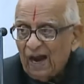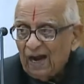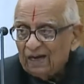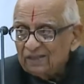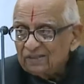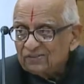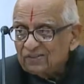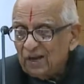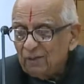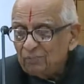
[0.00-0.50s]

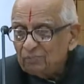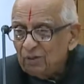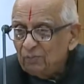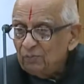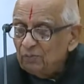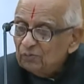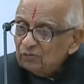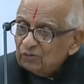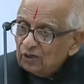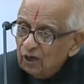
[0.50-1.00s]
At the same
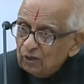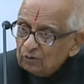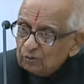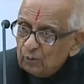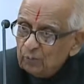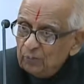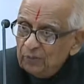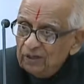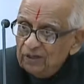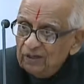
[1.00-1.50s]
time, he should
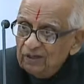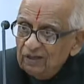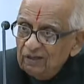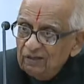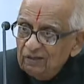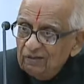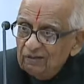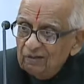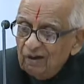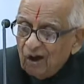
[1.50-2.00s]
also be
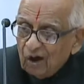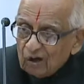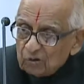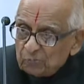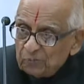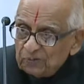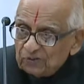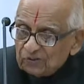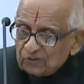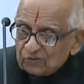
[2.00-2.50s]

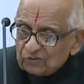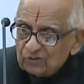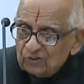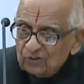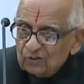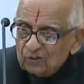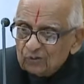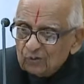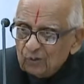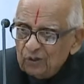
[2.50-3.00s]
auspicious.
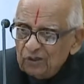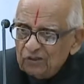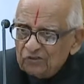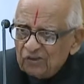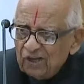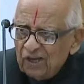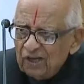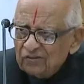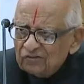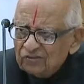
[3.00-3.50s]
So
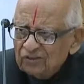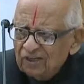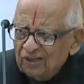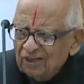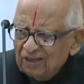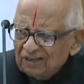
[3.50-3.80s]
he says,